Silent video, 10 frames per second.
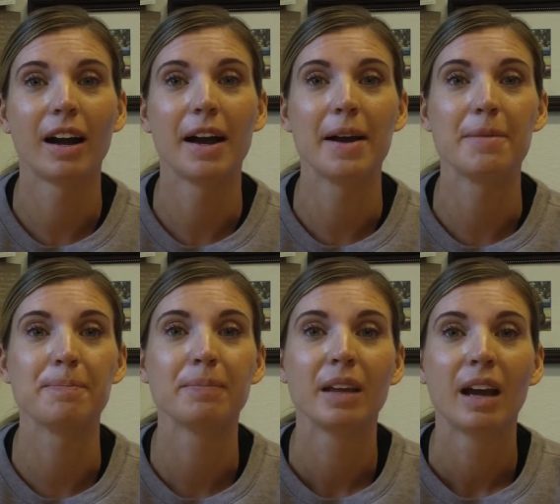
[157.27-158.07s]

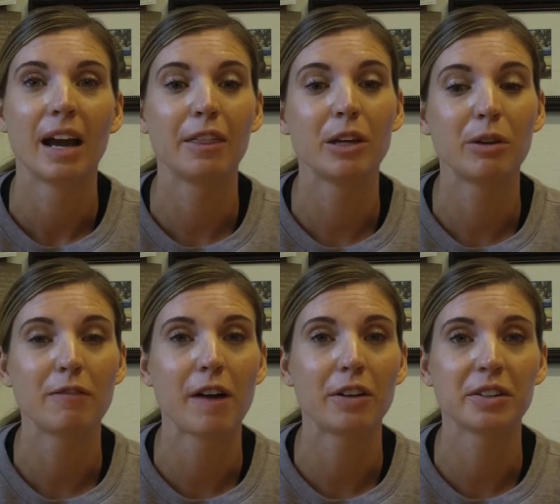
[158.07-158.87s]
I think we
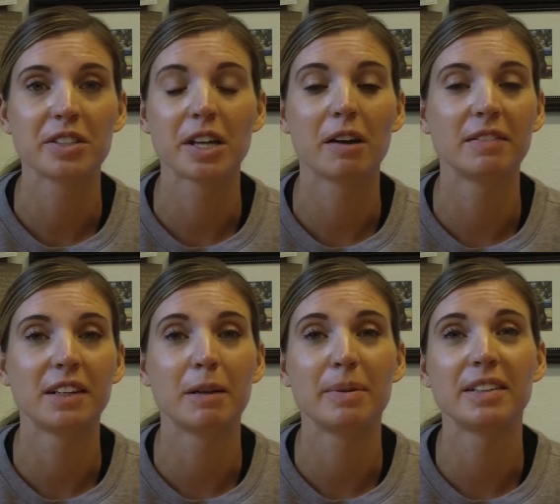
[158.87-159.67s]
found ourselves
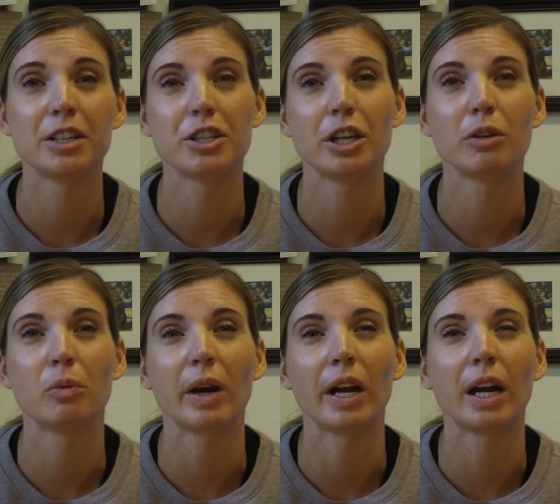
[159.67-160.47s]
in a position
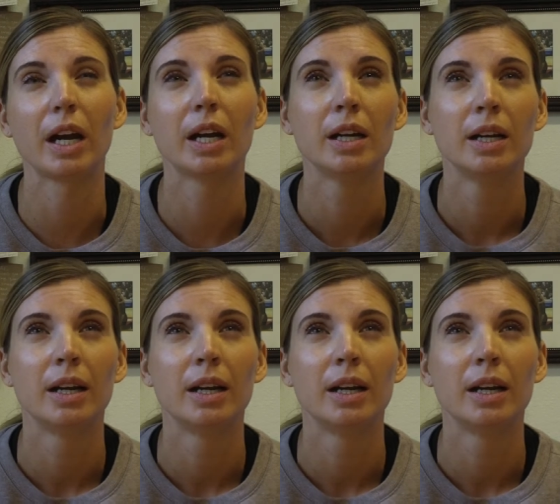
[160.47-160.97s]
where,